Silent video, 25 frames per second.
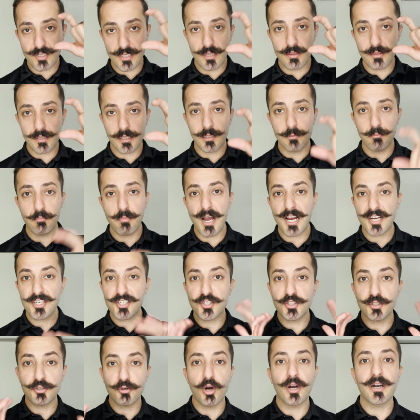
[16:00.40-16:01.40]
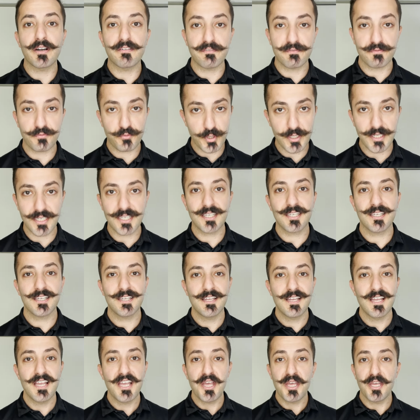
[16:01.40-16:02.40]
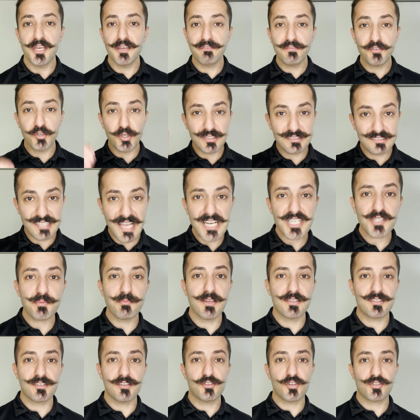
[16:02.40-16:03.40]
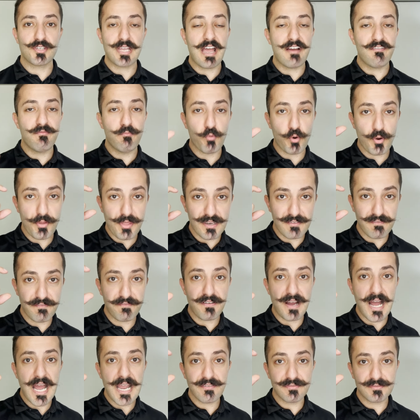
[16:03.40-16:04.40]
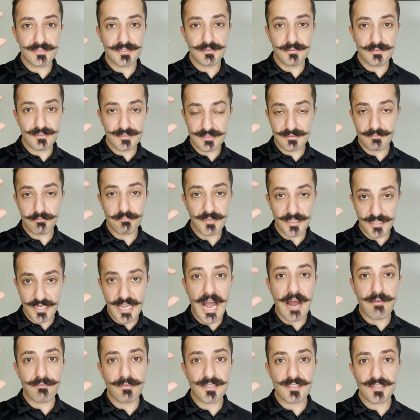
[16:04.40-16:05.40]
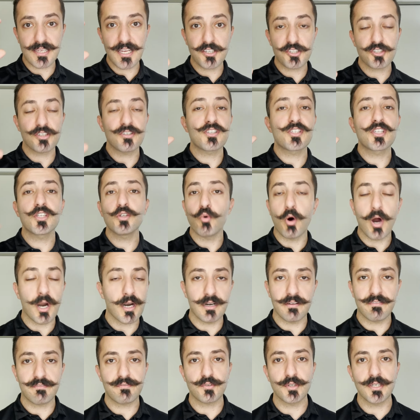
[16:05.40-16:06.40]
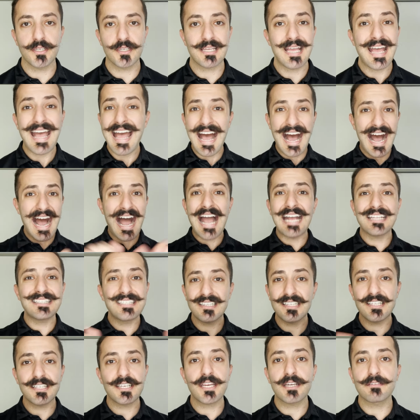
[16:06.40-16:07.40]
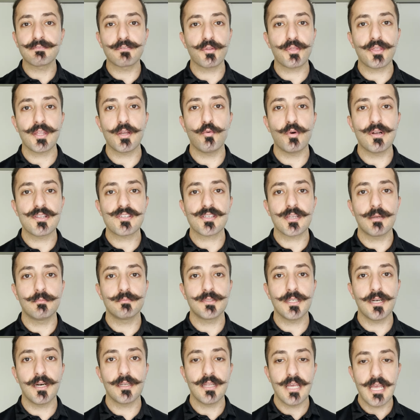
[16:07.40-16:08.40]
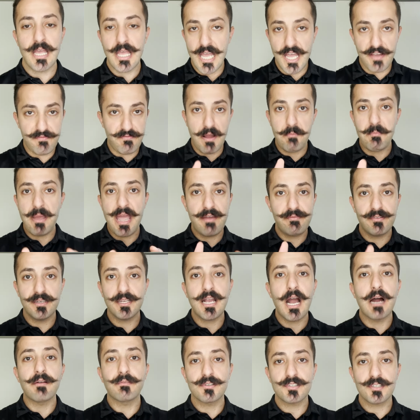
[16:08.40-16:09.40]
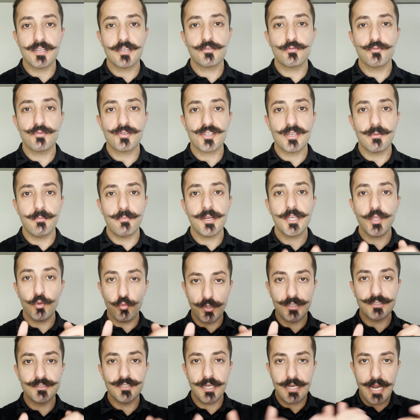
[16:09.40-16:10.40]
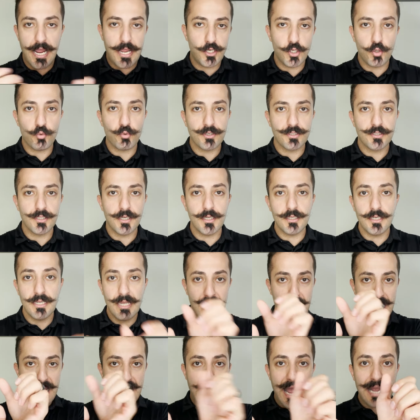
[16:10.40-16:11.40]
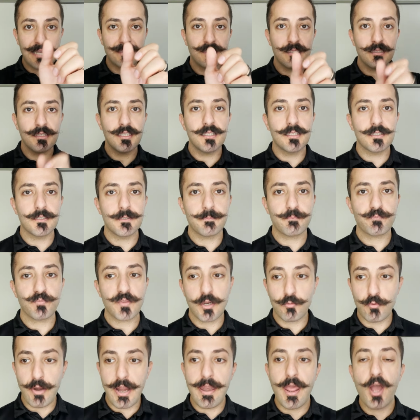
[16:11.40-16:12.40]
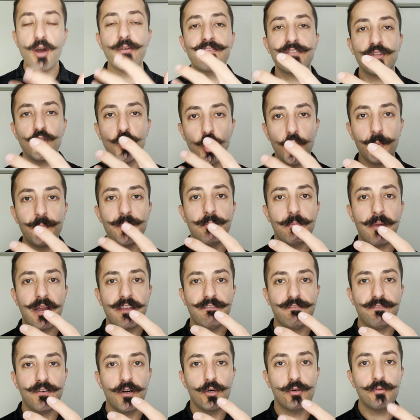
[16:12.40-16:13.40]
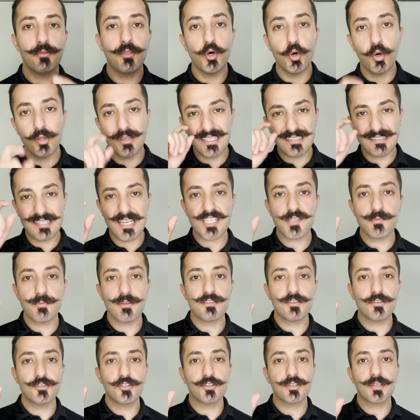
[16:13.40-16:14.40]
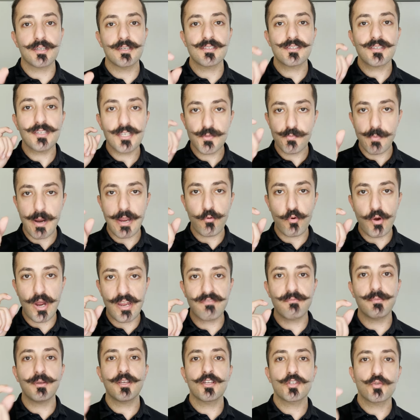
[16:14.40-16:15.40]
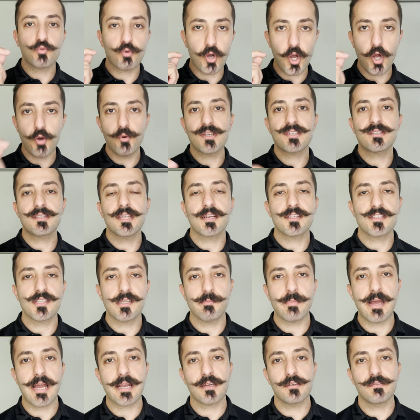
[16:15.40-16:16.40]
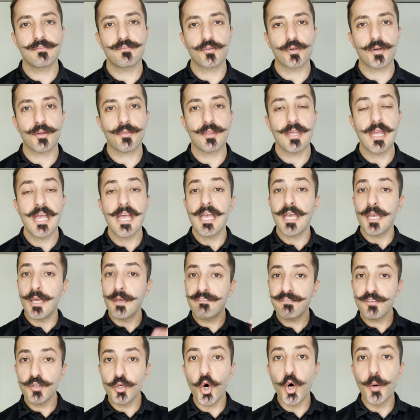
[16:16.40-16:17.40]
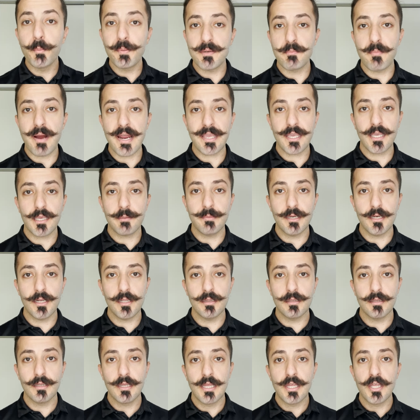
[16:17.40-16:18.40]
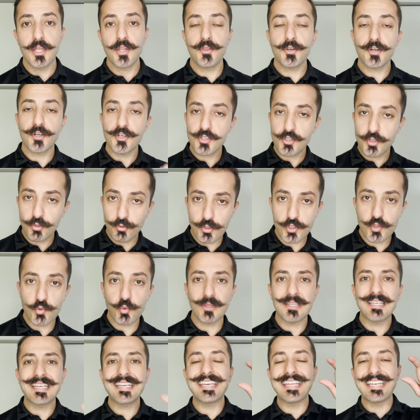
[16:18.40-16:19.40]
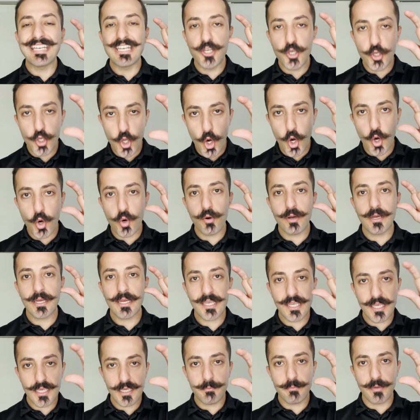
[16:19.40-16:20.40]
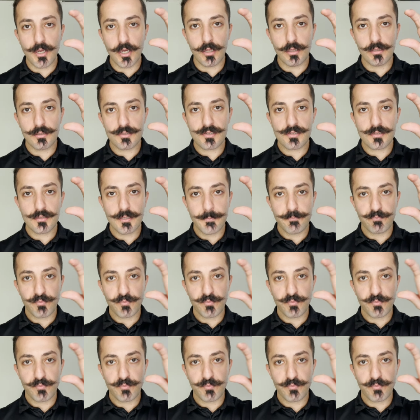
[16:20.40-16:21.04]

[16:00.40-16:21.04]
in the inbox, you are a freak. If your text messages have more than five conversations, you are a freak. I delete everything once I'm done. If I'm having a conversation with somebody, we're done, I know we're done, I delete it. Right now, if you open my phone, the only text message you're gonna see is my wife because we're always texting back and forth. If you open my email, there's usually no emails